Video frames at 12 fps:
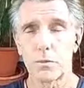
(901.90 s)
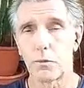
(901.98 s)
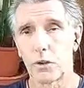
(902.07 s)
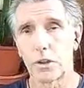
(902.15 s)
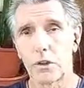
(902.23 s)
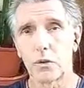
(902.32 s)

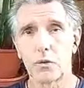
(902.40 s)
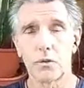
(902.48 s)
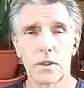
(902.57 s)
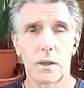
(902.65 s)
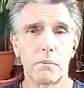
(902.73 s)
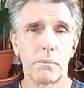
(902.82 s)
responding to
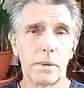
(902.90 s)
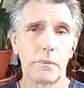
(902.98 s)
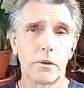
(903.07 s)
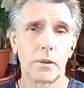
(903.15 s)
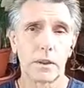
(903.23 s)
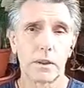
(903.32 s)
some
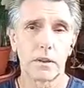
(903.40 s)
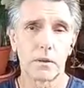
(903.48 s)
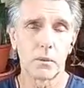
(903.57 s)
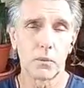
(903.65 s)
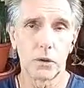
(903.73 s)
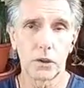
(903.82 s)
people that
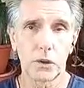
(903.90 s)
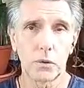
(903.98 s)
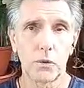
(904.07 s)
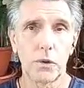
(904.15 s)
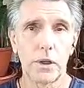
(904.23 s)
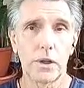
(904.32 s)

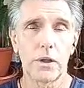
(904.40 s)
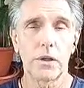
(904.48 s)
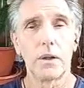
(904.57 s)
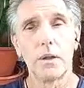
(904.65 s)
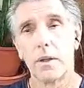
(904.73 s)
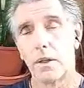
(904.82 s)
wanted to
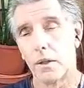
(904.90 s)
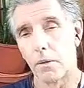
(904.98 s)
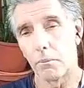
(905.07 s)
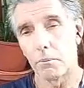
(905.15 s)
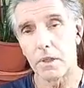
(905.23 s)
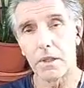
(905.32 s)
hear
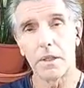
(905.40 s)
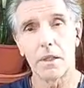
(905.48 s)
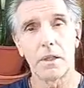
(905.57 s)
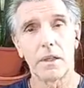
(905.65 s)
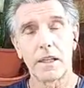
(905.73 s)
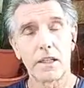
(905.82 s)

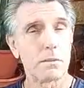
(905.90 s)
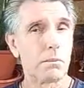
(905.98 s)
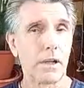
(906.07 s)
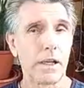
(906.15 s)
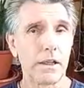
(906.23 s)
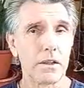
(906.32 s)
me
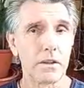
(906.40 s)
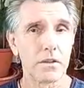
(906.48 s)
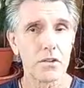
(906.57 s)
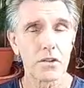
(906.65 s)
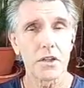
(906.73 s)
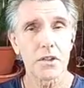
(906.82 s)
explain
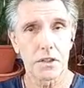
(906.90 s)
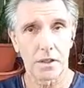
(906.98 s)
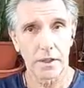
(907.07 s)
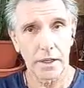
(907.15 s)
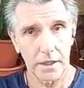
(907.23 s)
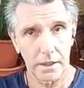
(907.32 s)
cyst
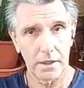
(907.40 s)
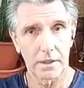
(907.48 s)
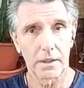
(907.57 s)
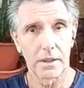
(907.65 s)
again.